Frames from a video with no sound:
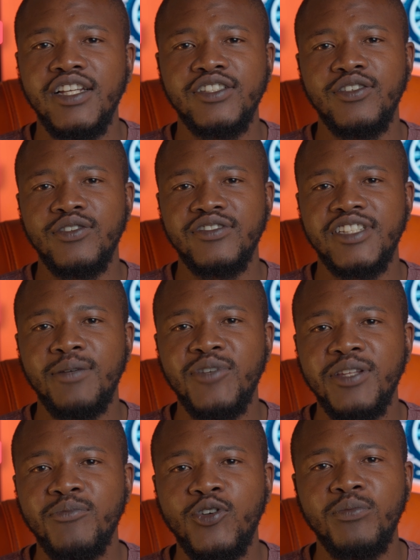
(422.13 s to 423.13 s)
So some of
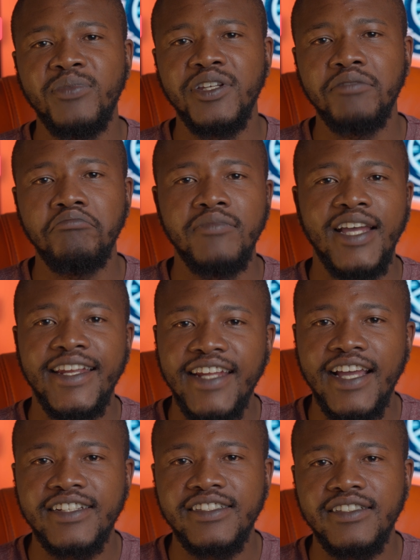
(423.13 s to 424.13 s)
them could be an
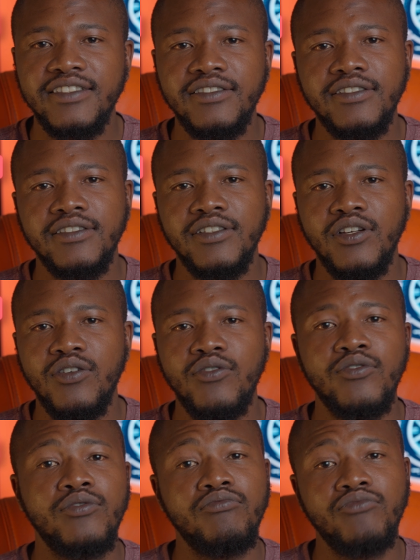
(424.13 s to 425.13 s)
accident,
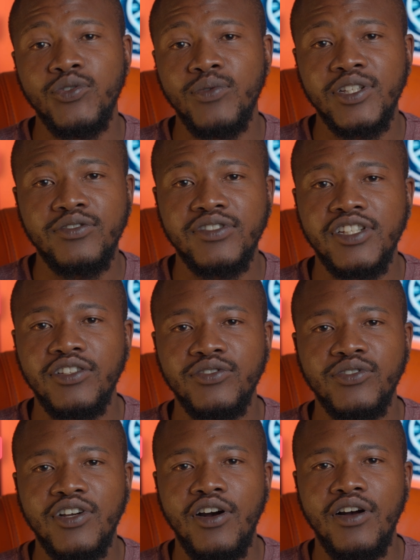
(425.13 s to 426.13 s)
or you want to sell your
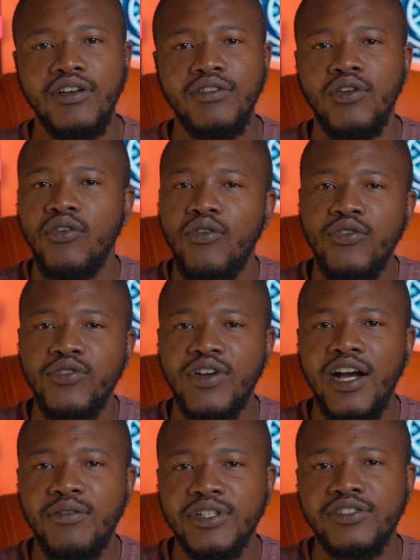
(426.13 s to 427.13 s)
car, or your
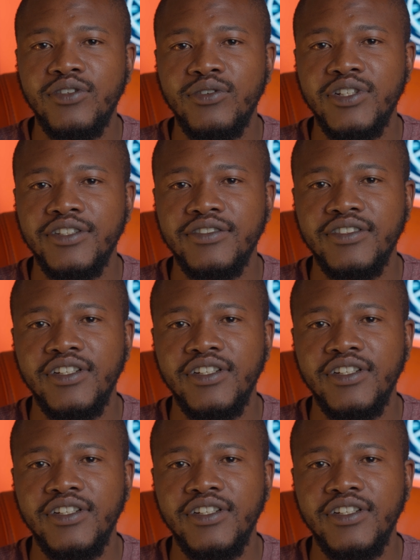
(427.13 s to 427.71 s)
car was stolen.